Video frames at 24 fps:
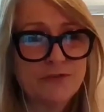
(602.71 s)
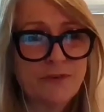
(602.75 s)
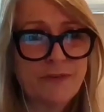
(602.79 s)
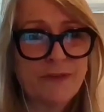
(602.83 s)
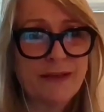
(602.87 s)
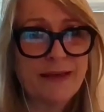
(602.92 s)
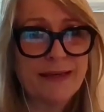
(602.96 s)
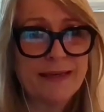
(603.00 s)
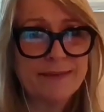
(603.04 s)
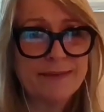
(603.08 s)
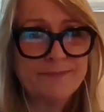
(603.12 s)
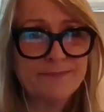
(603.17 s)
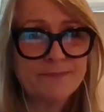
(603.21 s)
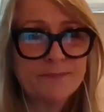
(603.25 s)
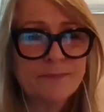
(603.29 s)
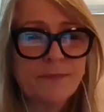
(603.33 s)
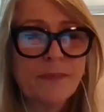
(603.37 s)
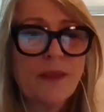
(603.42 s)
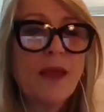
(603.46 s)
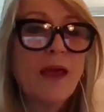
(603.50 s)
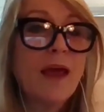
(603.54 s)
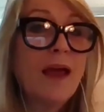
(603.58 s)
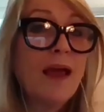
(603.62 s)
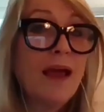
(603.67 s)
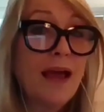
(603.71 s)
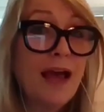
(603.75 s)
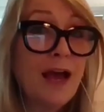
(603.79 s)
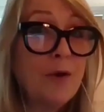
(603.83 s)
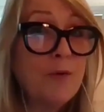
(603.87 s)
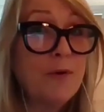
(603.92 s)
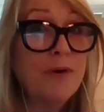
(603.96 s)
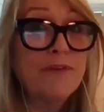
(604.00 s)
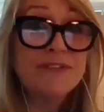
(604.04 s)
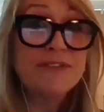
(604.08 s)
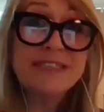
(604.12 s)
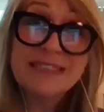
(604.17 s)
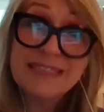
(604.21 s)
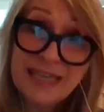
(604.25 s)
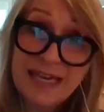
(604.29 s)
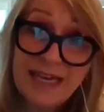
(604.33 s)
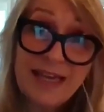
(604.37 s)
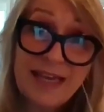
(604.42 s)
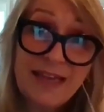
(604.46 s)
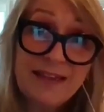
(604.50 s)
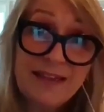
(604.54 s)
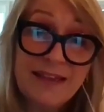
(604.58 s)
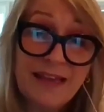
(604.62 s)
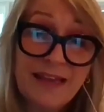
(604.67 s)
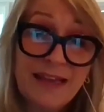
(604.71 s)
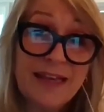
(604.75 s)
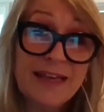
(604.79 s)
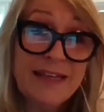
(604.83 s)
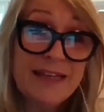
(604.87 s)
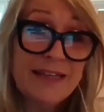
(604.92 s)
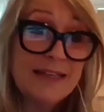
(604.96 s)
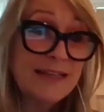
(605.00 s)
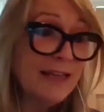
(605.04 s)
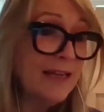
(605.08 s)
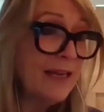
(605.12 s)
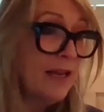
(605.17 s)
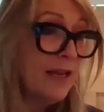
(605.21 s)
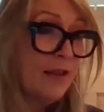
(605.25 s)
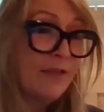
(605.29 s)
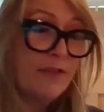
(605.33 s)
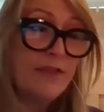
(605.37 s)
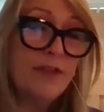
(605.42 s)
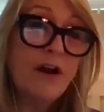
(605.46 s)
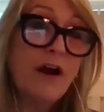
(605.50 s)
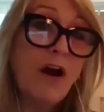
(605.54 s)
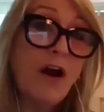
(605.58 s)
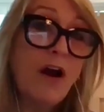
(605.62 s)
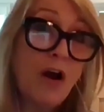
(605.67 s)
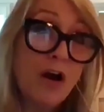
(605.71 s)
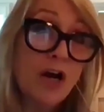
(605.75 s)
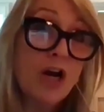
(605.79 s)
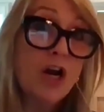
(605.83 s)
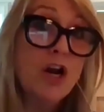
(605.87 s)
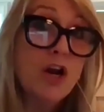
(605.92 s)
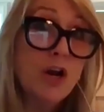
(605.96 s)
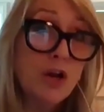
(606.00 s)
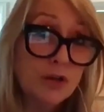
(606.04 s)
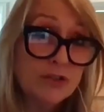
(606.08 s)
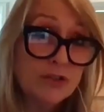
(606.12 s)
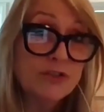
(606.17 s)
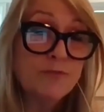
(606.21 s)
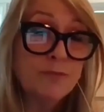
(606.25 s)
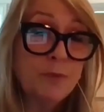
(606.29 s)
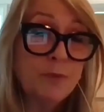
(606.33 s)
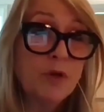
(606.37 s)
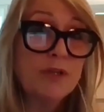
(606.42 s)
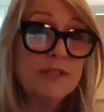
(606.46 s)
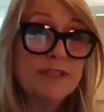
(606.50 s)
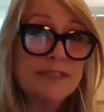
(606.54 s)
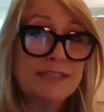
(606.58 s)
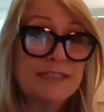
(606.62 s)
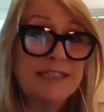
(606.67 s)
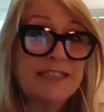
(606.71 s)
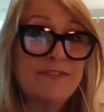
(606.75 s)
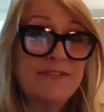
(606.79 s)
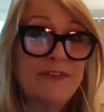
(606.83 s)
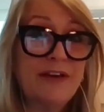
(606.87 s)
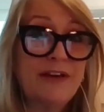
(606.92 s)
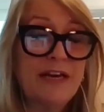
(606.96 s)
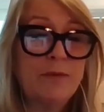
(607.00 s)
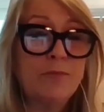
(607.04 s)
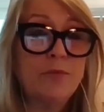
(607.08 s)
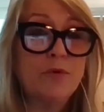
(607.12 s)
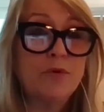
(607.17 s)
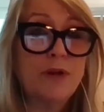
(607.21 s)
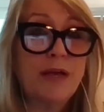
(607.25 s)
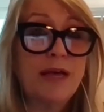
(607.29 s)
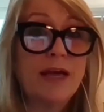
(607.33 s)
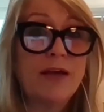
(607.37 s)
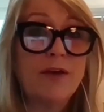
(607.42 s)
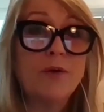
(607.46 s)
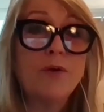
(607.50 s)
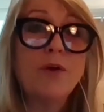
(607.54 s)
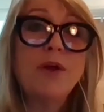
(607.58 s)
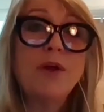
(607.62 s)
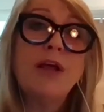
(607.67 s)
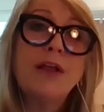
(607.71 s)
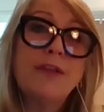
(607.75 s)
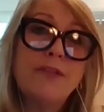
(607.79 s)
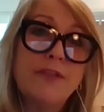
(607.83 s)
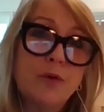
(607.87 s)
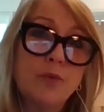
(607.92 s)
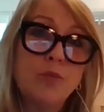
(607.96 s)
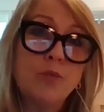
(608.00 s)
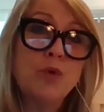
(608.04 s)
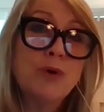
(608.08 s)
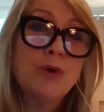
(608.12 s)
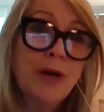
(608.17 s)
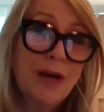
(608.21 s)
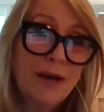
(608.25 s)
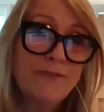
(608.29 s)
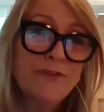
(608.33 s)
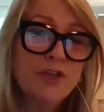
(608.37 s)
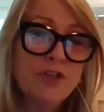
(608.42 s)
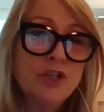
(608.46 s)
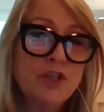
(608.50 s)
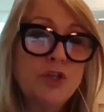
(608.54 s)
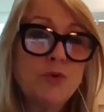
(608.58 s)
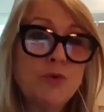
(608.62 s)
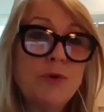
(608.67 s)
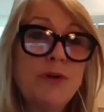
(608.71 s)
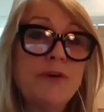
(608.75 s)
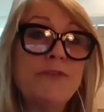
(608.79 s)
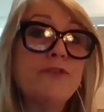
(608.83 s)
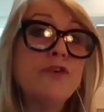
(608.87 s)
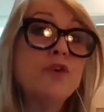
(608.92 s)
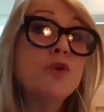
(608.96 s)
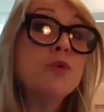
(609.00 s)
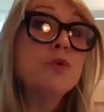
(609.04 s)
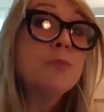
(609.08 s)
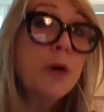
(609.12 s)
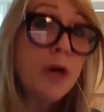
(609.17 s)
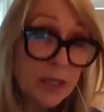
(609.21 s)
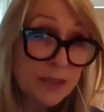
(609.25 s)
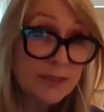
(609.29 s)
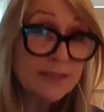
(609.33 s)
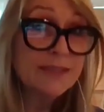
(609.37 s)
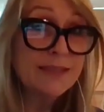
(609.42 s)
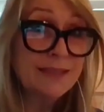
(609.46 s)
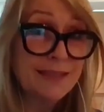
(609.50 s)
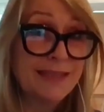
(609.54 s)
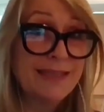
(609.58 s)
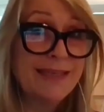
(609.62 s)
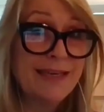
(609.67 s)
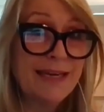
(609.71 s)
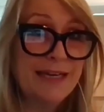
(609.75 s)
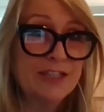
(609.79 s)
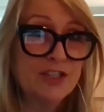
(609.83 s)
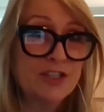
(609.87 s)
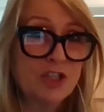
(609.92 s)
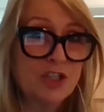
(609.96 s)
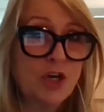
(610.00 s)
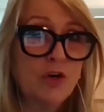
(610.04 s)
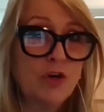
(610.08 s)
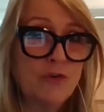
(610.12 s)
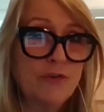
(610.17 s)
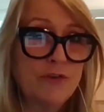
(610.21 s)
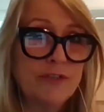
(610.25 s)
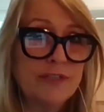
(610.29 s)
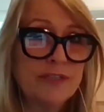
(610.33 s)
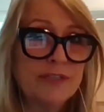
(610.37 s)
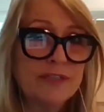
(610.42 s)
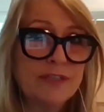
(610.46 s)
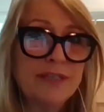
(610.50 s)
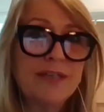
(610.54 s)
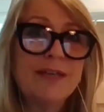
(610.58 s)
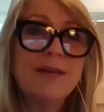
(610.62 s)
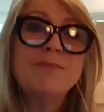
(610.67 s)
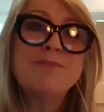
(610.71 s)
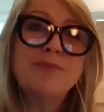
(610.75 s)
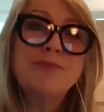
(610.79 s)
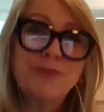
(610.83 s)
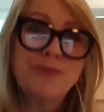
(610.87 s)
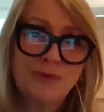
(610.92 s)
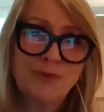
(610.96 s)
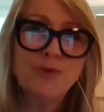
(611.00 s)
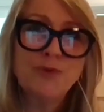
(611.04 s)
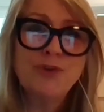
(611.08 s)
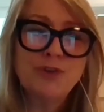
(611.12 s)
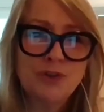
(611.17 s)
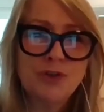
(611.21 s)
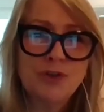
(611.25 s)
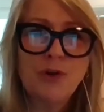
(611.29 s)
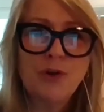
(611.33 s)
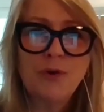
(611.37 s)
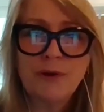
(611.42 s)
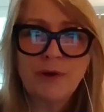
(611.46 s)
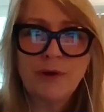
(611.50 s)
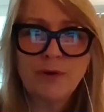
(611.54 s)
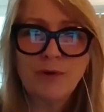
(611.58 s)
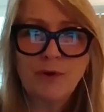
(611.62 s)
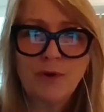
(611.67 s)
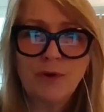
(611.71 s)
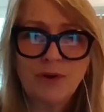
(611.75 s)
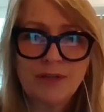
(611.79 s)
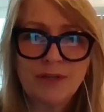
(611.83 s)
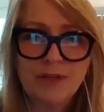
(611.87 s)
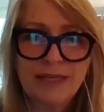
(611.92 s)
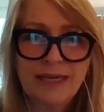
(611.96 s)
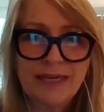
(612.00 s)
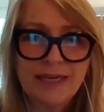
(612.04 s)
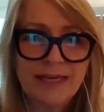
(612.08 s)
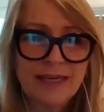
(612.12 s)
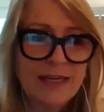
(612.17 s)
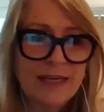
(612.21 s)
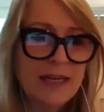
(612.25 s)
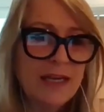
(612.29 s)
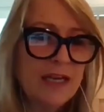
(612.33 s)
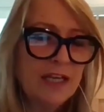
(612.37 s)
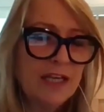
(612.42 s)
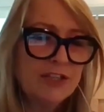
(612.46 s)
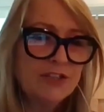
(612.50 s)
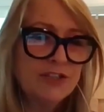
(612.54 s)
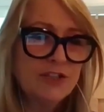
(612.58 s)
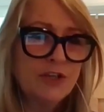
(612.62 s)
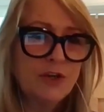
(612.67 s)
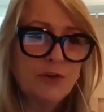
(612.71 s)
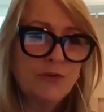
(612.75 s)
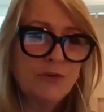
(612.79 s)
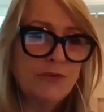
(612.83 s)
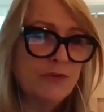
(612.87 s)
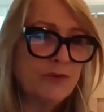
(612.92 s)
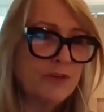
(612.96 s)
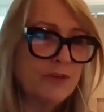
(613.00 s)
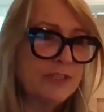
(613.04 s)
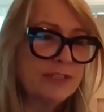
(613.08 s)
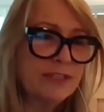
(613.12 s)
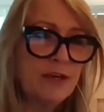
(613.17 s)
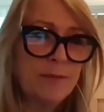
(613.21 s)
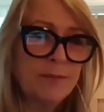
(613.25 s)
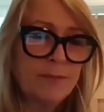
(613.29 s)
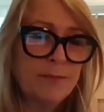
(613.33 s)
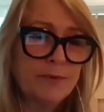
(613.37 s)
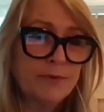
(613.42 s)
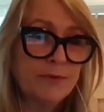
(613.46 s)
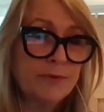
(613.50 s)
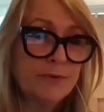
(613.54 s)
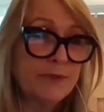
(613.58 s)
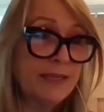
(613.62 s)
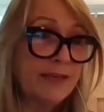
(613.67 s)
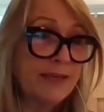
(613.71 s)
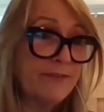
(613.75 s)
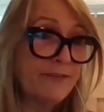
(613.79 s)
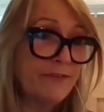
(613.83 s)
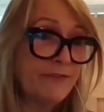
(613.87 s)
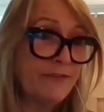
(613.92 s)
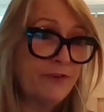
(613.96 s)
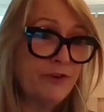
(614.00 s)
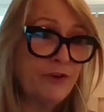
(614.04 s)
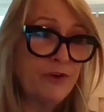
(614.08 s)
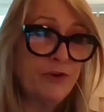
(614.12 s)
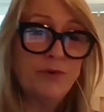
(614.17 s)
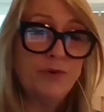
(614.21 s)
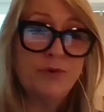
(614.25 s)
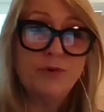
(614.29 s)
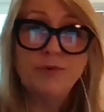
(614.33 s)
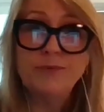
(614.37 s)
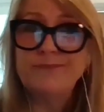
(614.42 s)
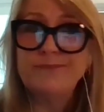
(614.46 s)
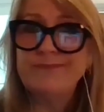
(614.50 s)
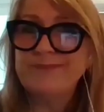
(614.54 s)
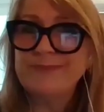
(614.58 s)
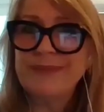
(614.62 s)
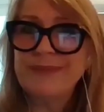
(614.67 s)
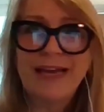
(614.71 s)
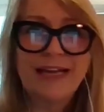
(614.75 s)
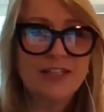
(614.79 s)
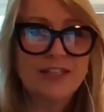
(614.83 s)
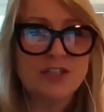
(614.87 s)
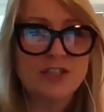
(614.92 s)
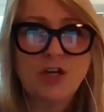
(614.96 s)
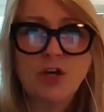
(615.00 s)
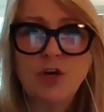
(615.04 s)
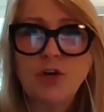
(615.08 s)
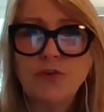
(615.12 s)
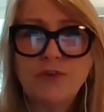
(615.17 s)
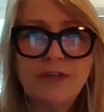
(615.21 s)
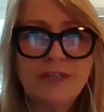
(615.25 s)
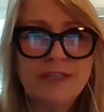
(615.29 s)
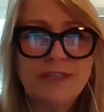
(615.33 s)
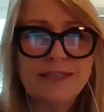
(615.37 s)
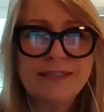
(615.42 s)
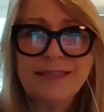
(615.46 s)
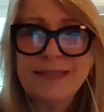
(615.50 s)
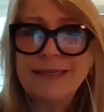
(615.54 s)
for that. However, saying that, there are lots of policies available now that will cover you if you personally catch COVID before you're going on holiday. So, for example, if you catch COVID